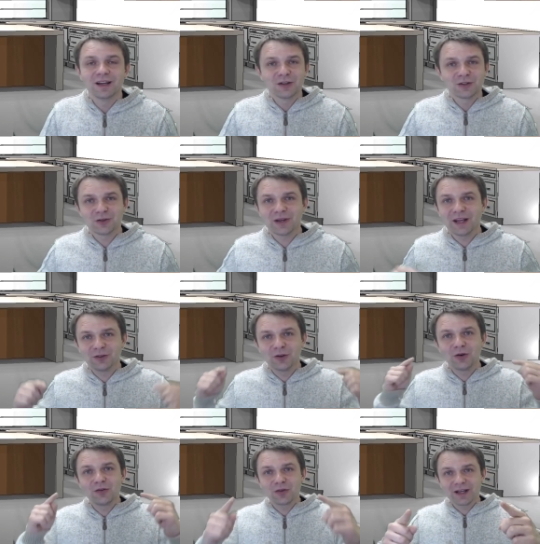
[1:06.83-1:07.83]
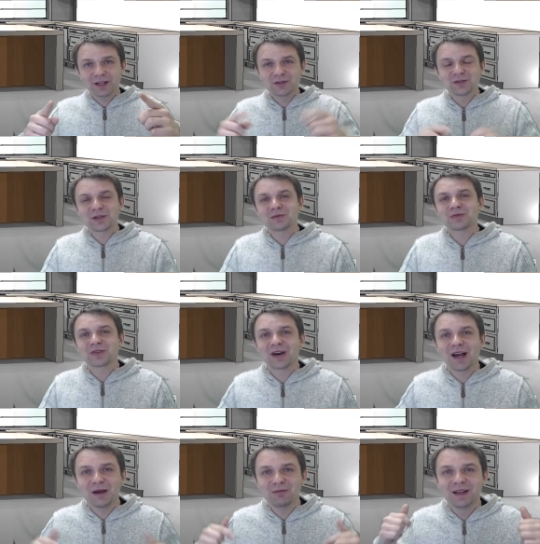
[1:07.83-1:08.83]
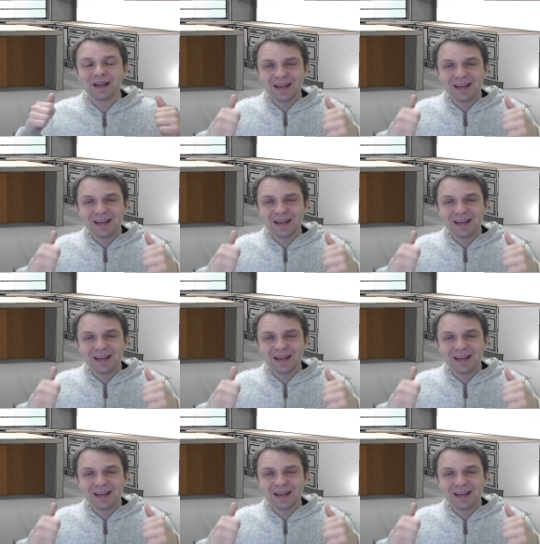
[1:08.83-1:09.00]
So again, don't forget to subscribe,